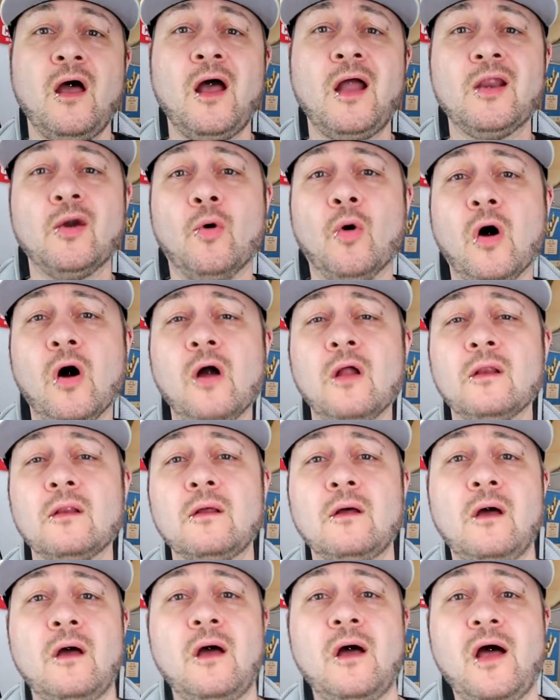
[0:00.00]
Hello
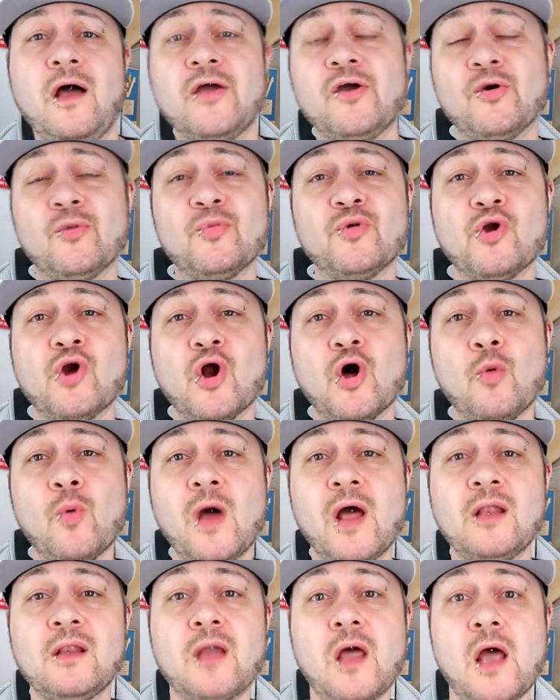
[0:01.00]
all, I hope you're all
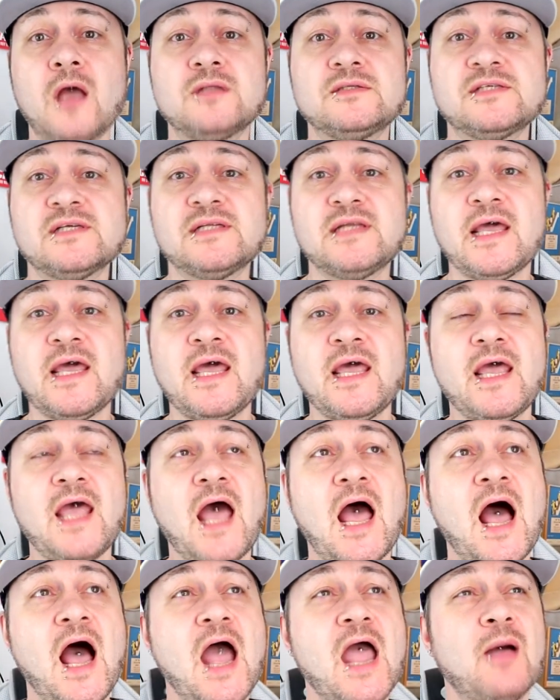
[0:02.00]
well. Today
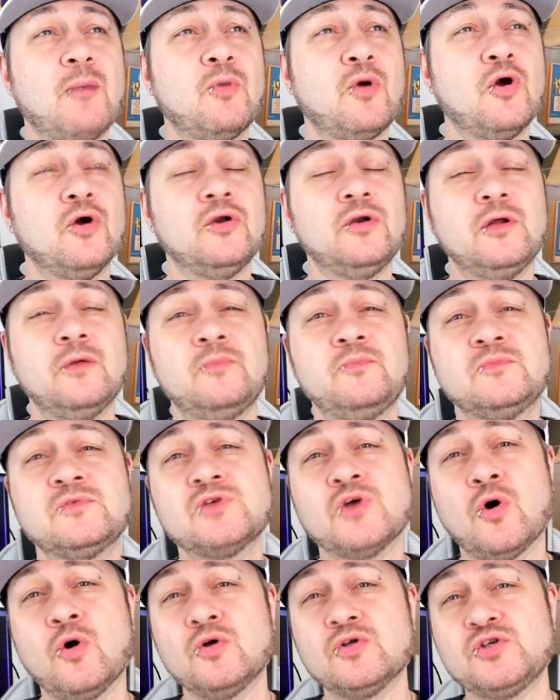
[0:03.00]
I am going to
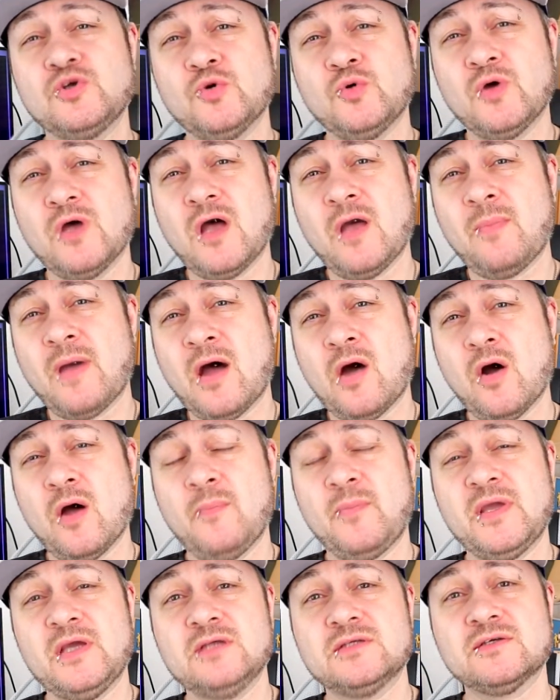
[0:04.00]
talk to you about a
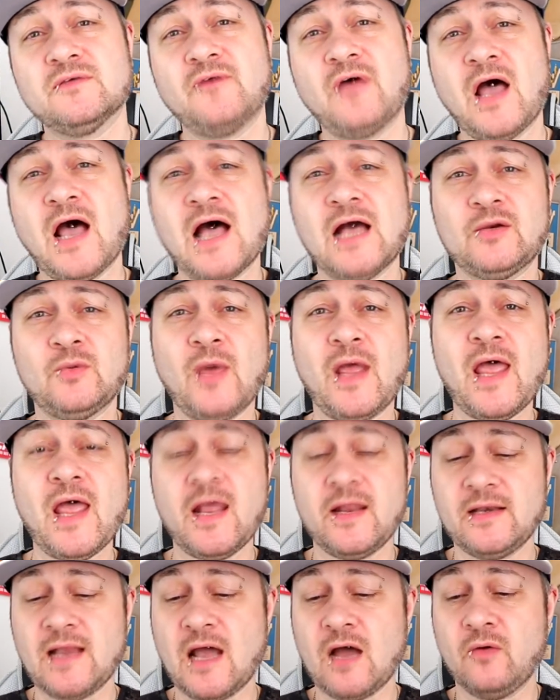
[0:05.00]
piece of
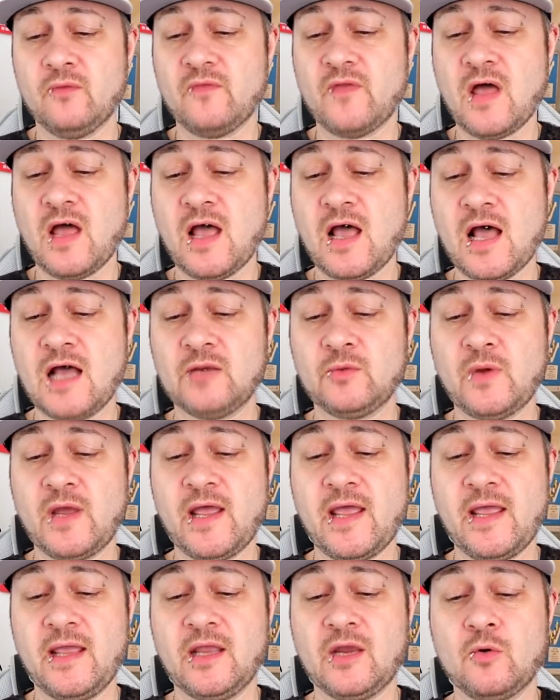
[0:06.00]
hardware. Now the
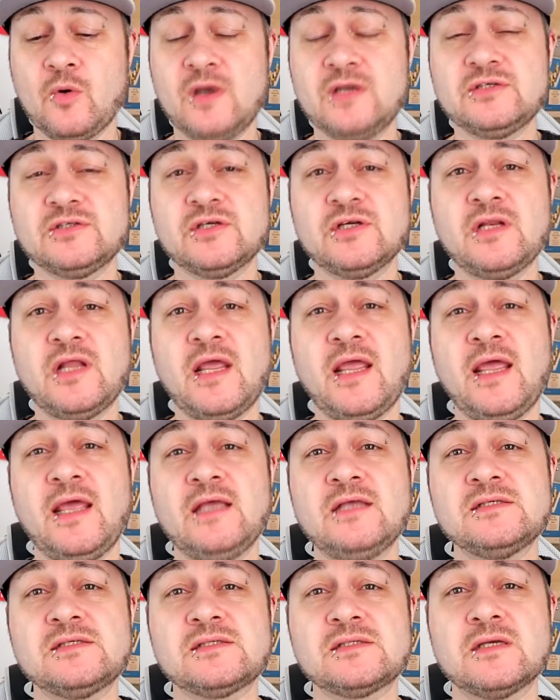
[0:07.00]
hardware in question
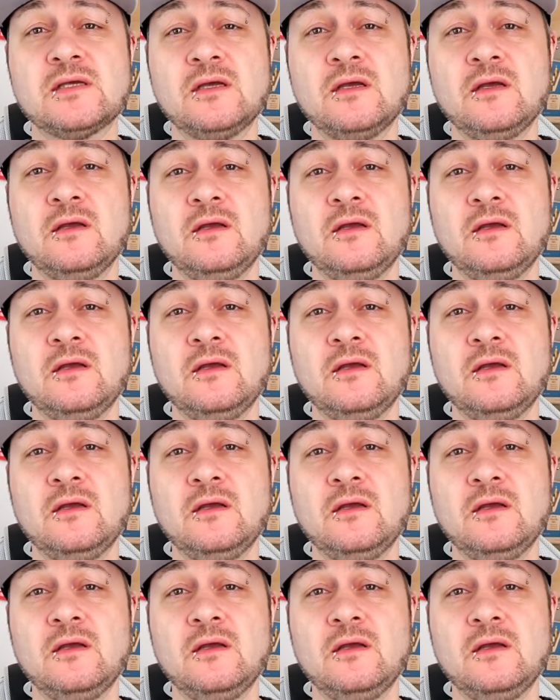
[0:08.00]
is